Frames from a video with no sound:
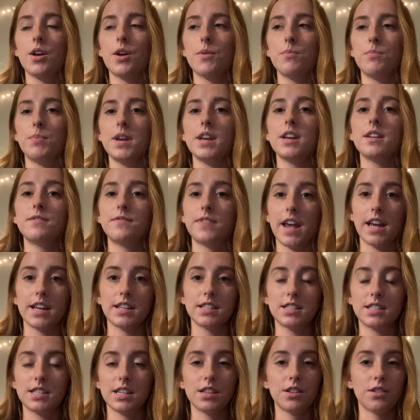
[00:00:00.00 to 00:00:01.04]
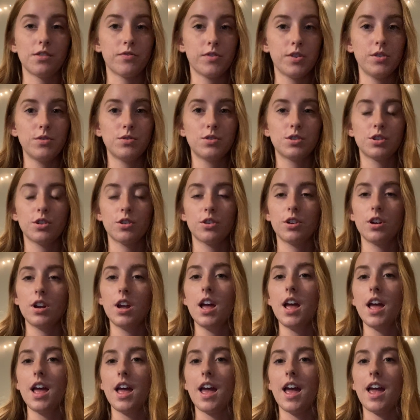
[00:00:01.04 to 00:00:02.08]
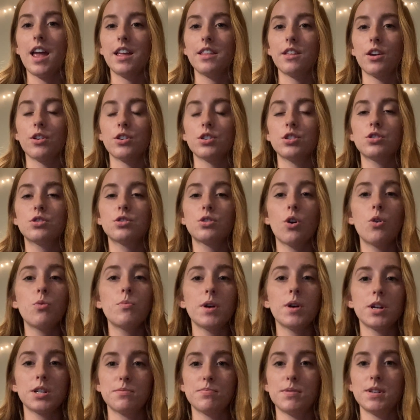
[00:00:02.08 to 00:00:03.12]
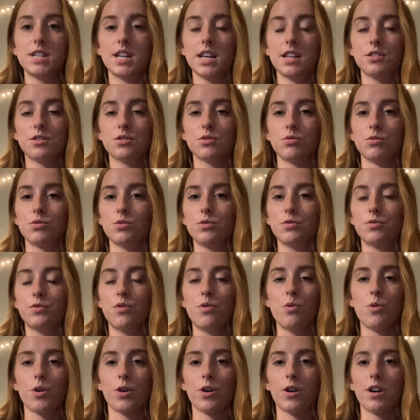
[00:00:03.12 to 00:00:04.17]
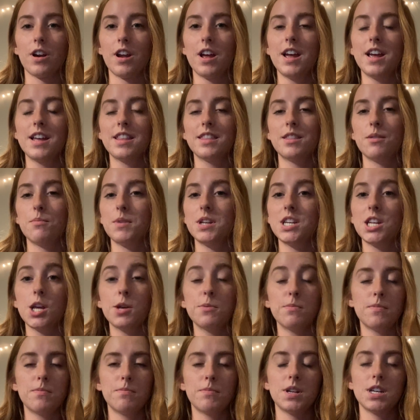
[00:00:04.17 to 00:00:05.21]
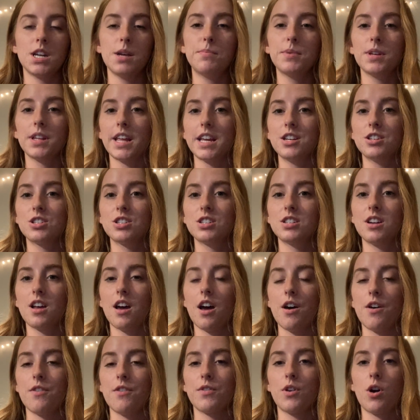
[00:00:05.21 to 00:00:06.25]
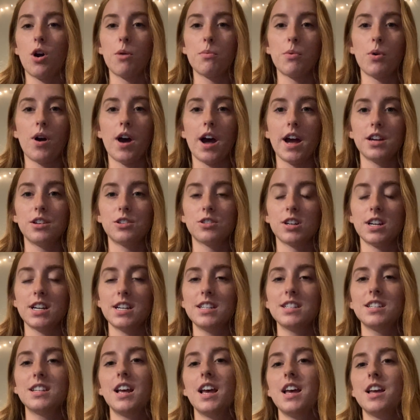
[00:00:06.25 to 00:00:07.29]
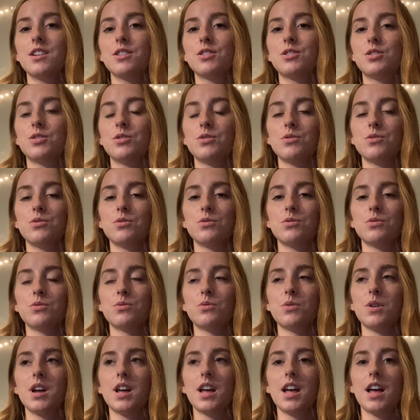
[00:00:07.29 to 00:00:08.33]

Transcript: be advanced in the future, and there's so much potential for the manipulation of carbohydrate to